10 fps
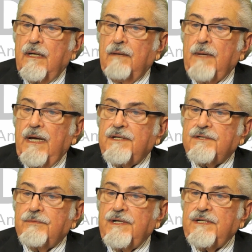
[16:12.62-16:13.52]

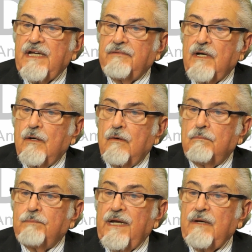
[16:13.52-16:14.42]

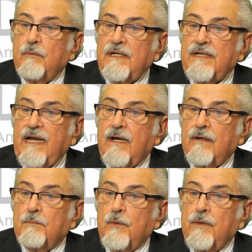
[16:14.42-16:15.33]
MH370, plane went
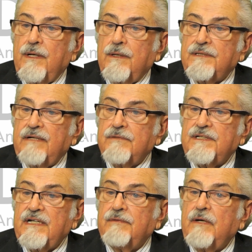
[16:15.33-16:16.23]
down, a Boeing
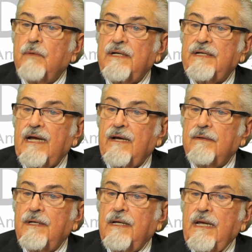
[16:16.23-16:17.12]
770 went
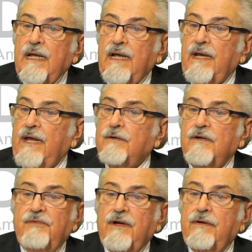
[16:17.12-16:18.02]
down, and they
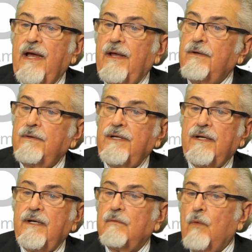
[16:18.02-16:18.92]
couldn't figure out who
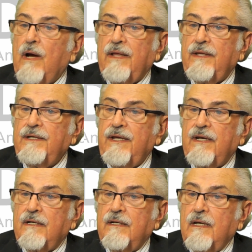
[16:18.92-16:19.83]
did it and why they did
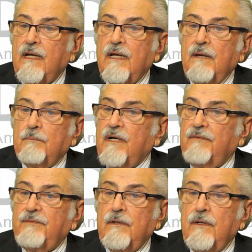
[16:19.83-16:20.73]
it. But
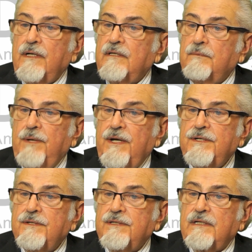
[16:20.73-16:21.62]
if you look at the
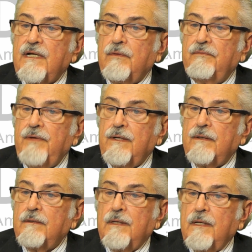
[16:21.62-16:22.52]
pictures that they
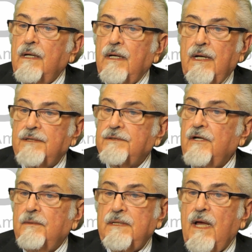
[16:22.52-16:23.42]
revealed, as a
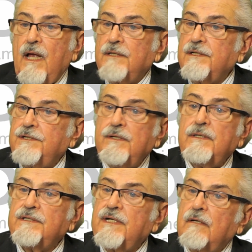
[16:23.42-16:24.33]
dermatologist, you
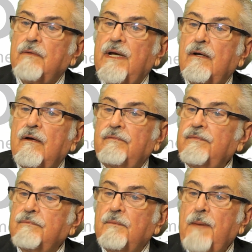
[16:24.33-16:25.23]
could tell right off
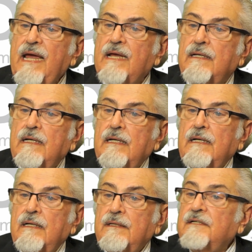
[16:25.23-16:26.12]
the bat
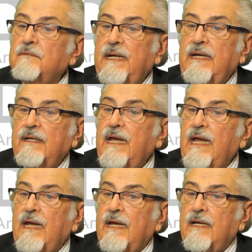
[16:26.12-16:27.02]
that the man
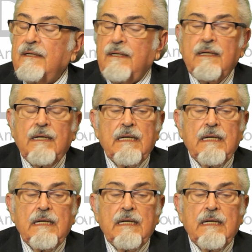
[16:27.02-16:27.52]
had